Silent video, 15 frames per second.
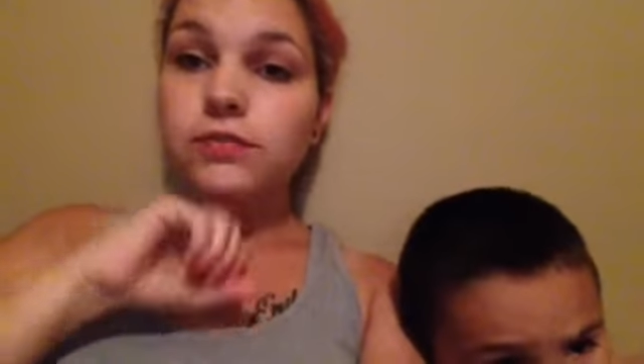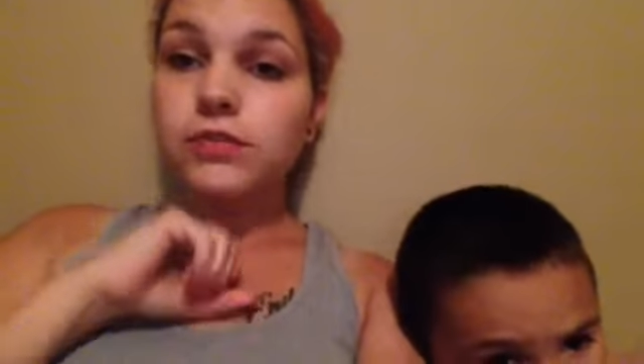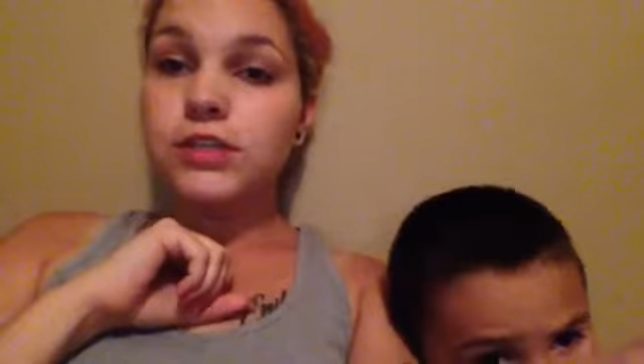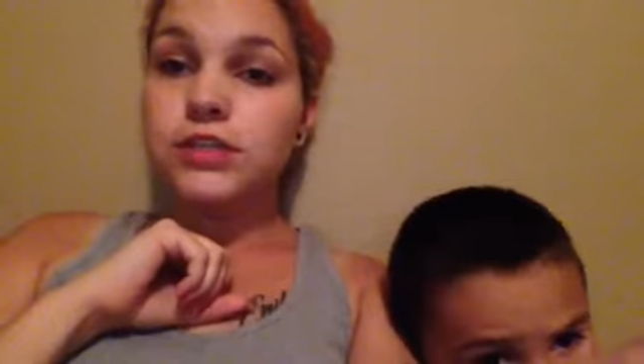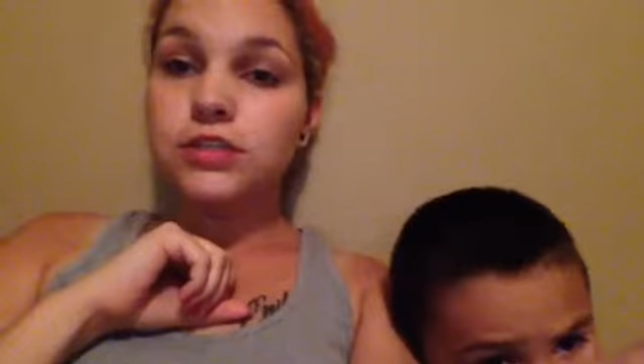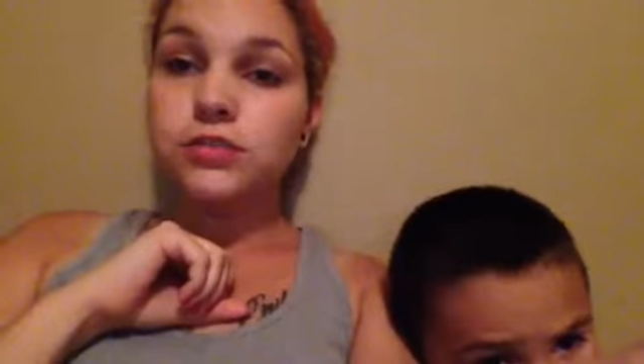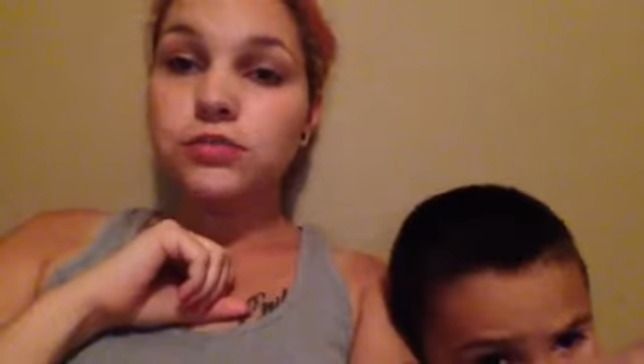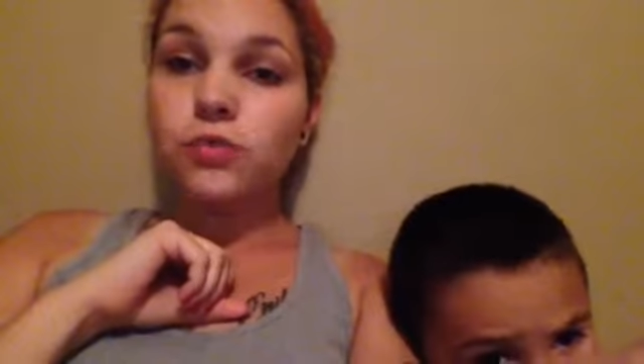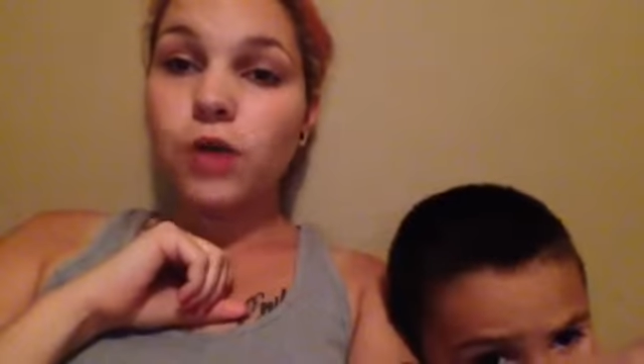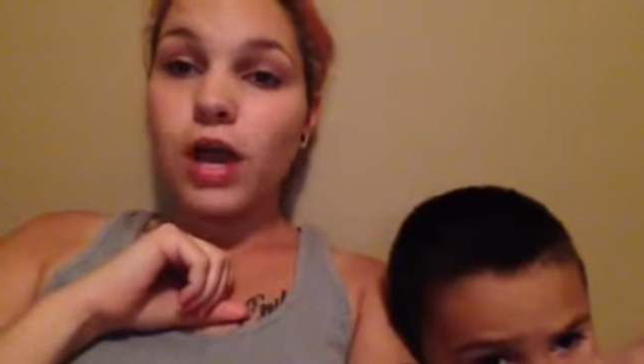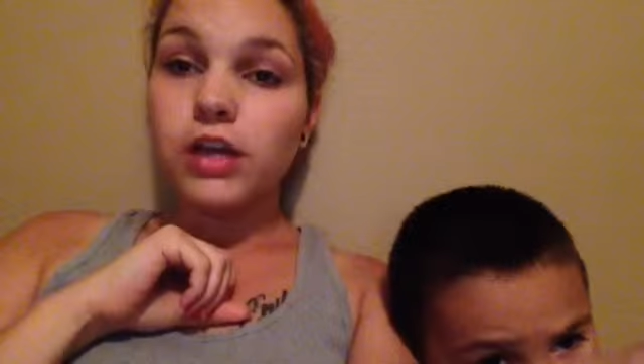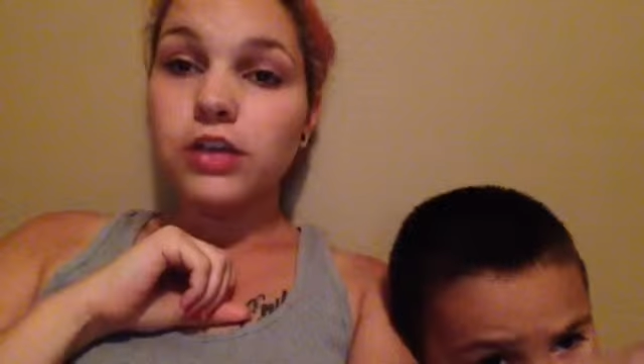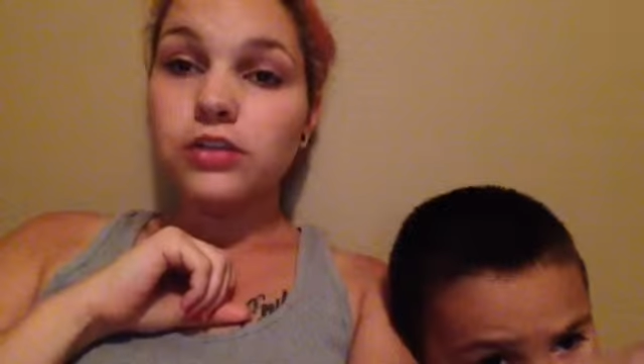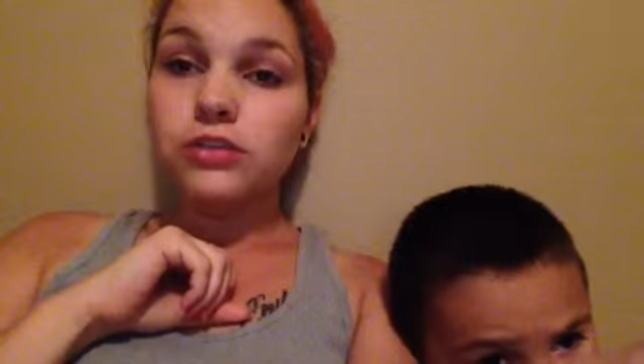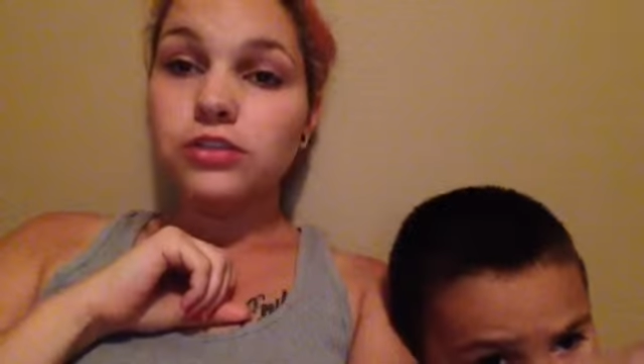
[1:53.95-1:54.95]
reasons why
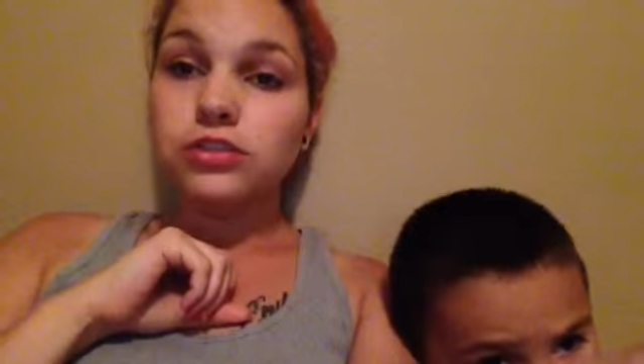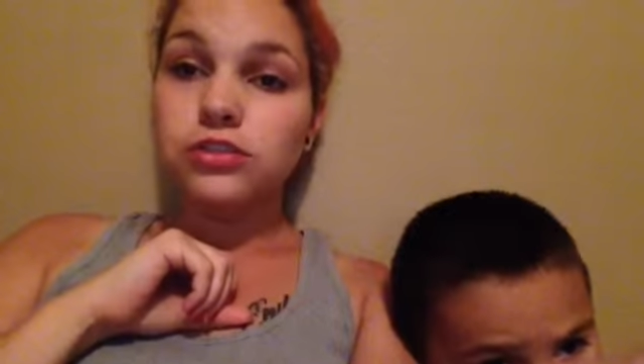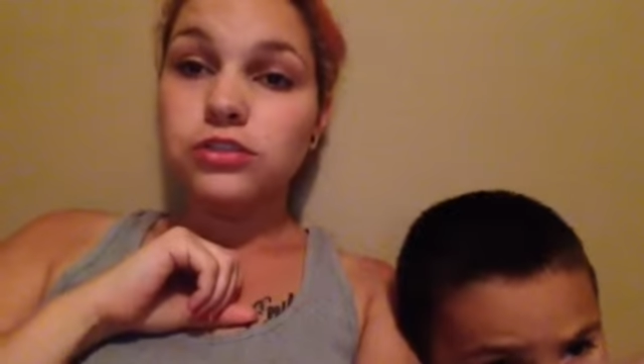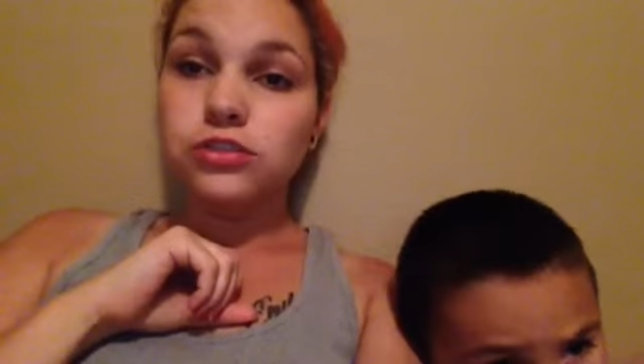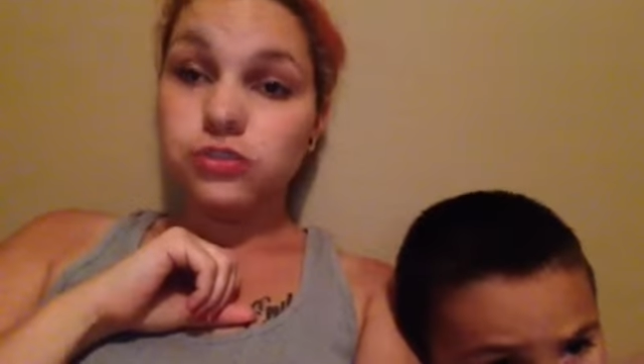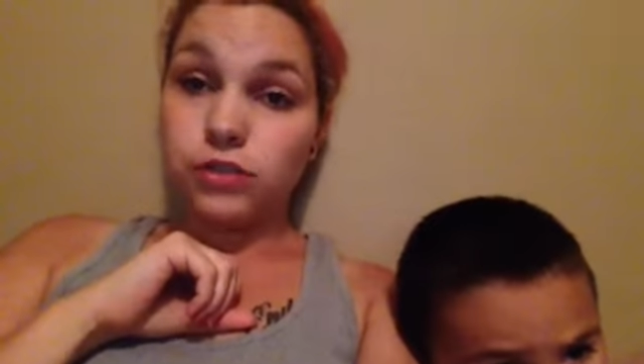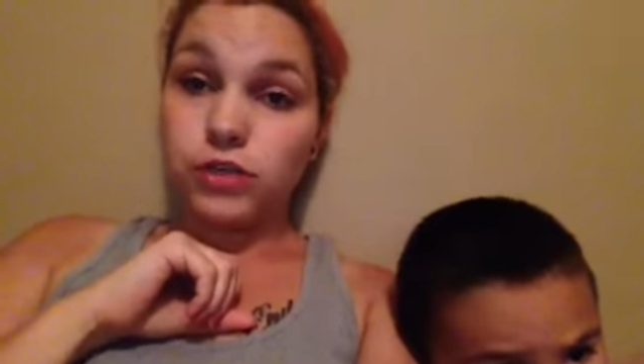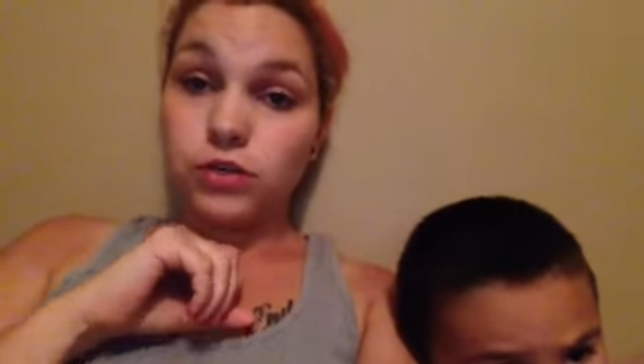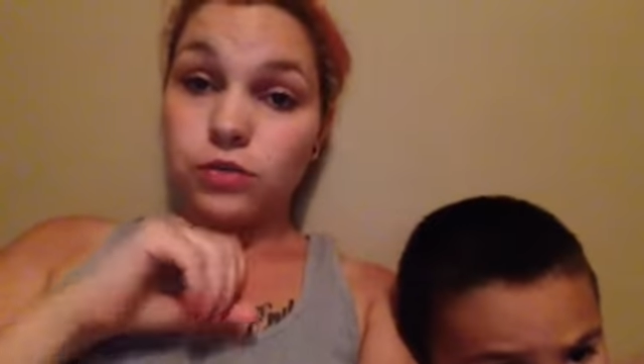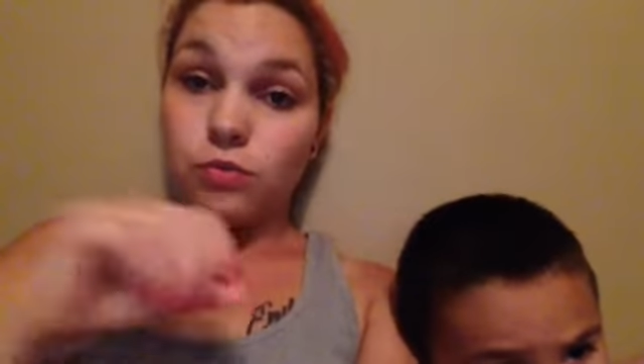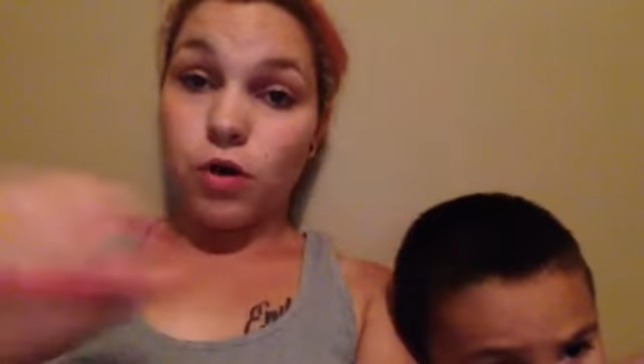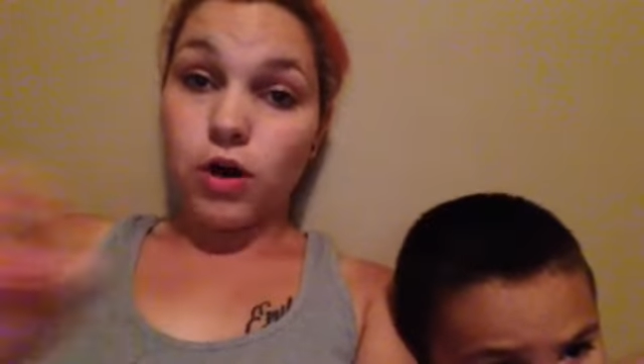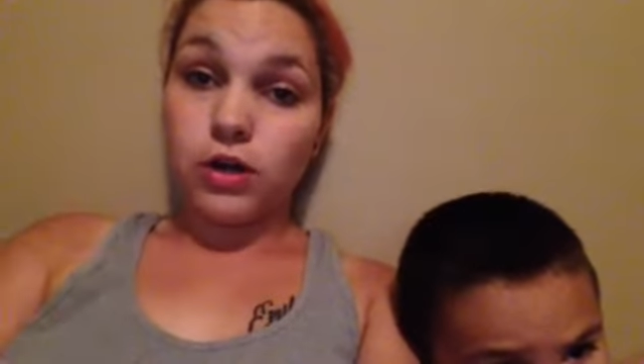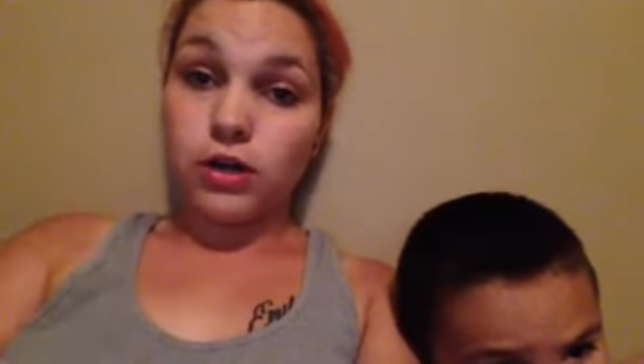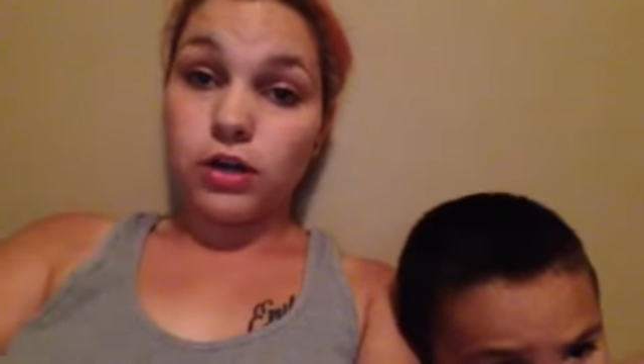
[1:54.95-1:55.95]
you should drink
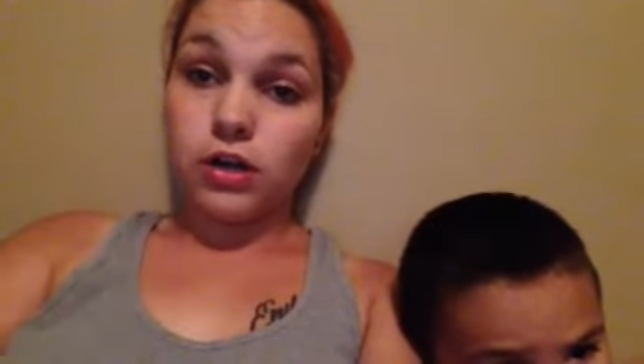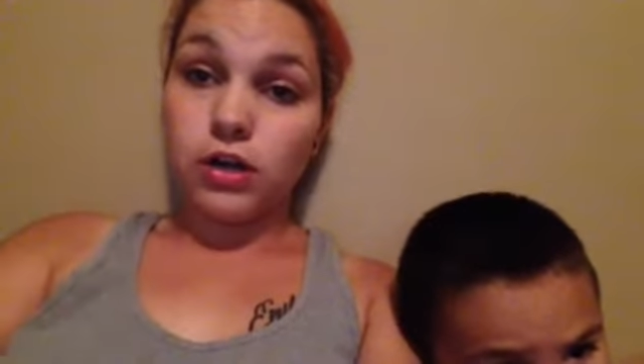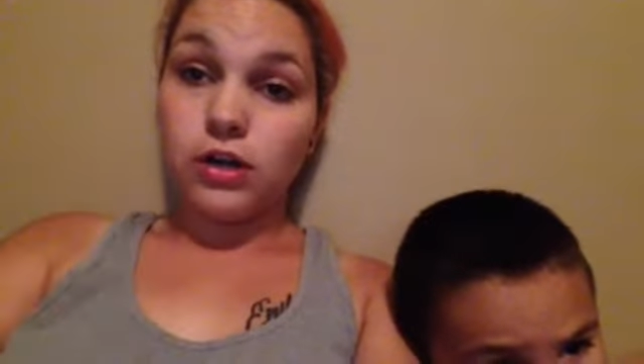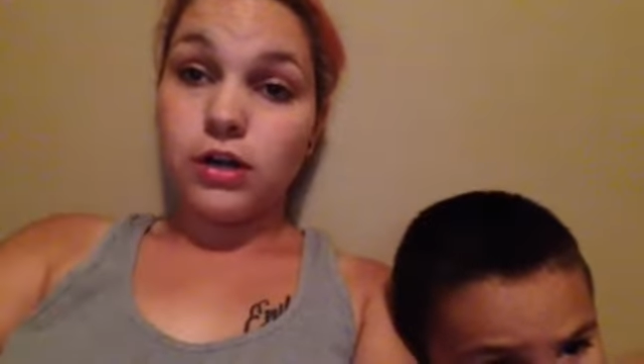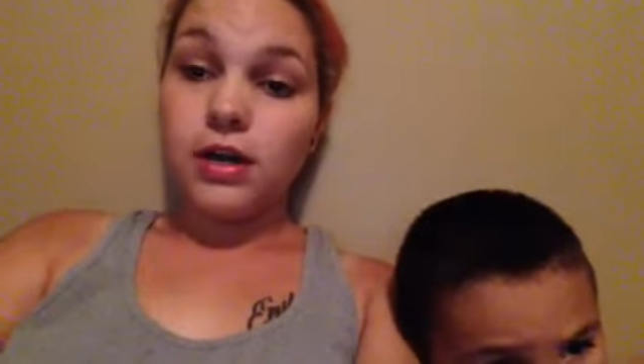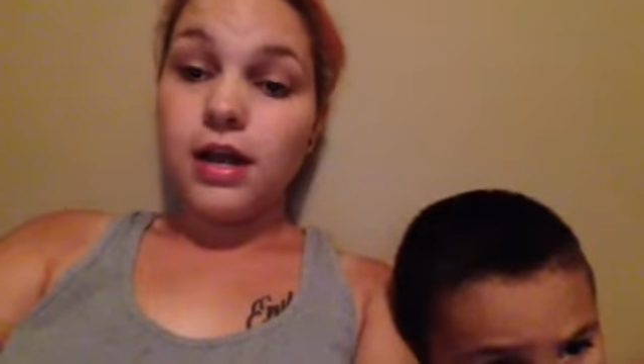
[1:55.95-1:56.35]
water.